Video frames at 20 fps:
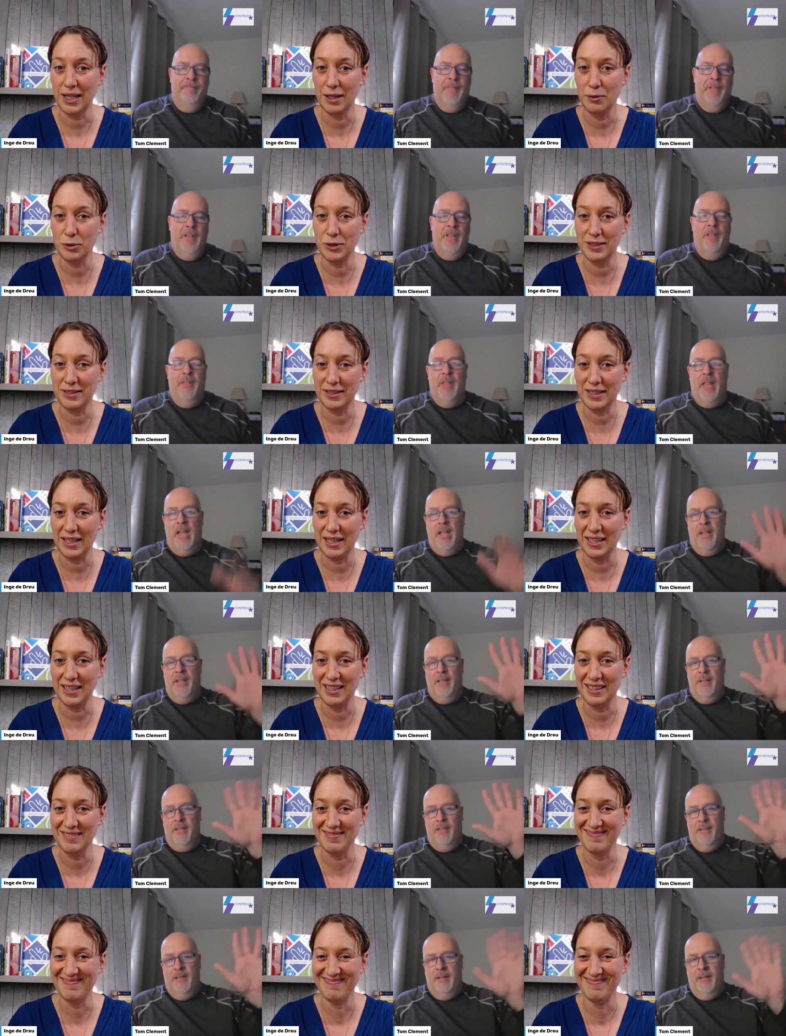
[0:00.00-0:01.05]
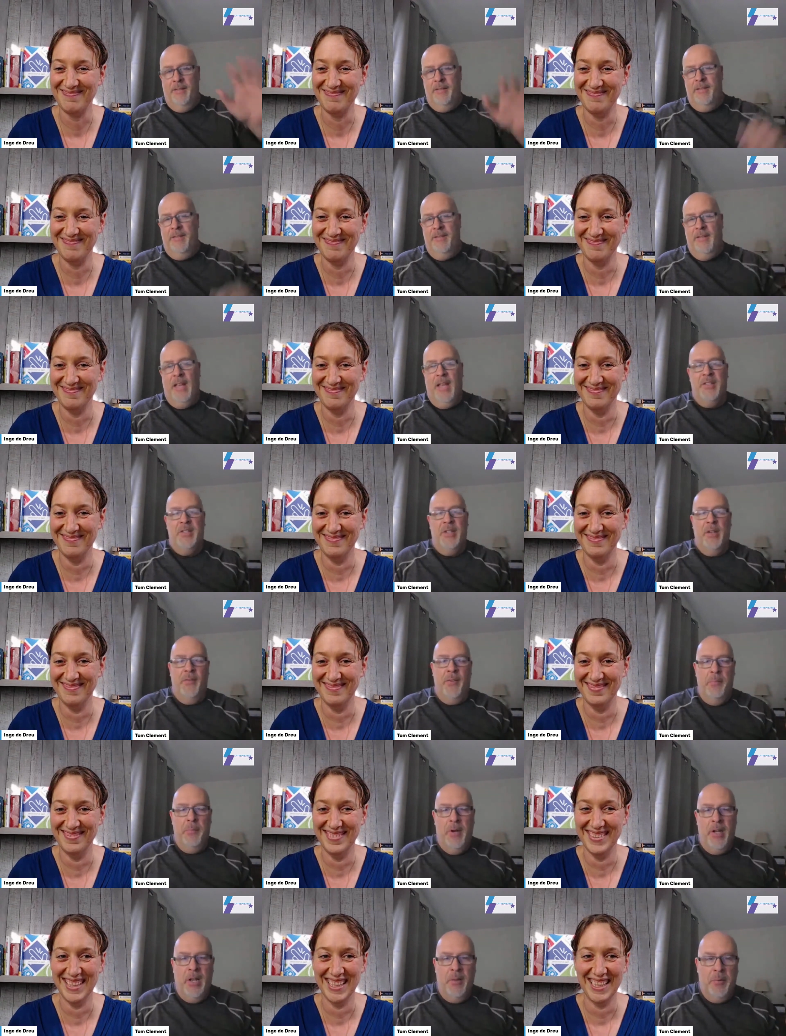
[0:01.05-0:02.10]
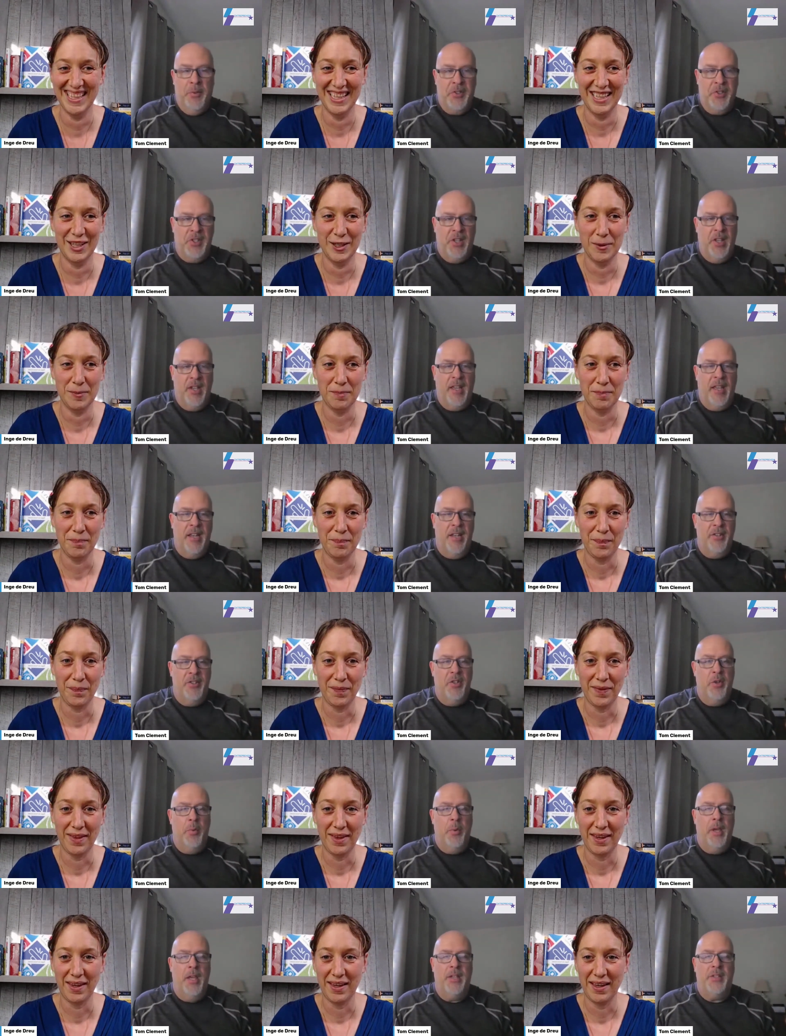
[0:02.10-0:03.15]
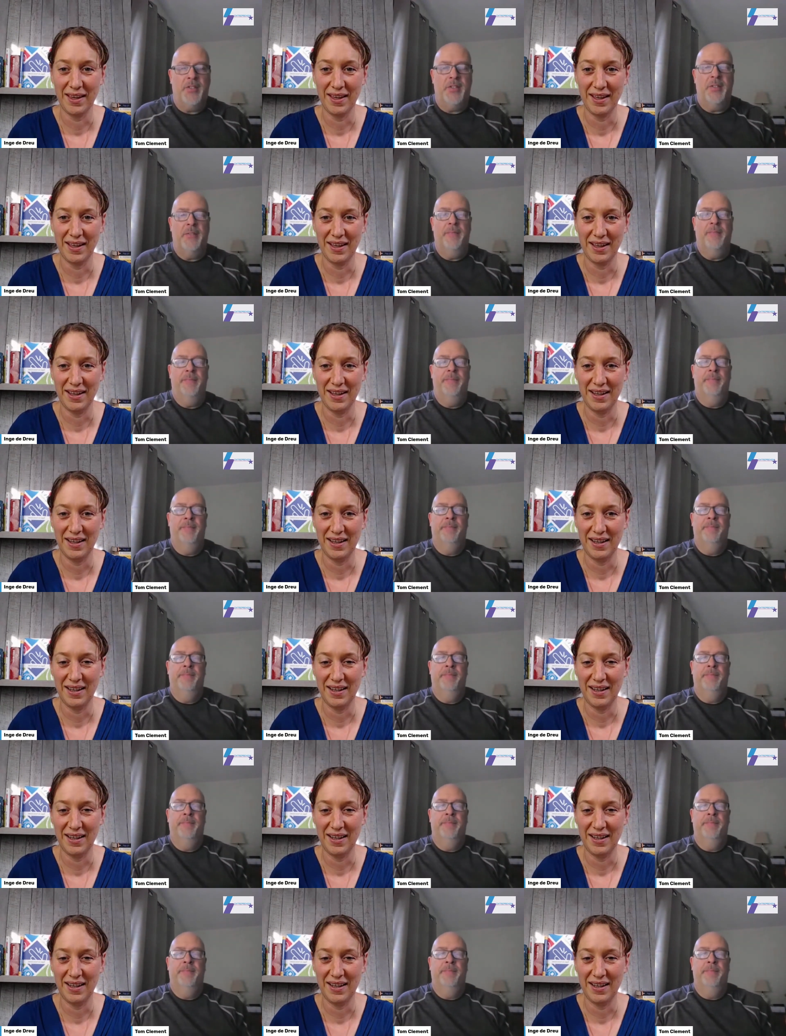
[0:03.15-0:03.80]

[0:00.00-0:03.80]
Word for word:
Speaker 1: I would say. Thanks everybody, and we'll see you again in two weeks.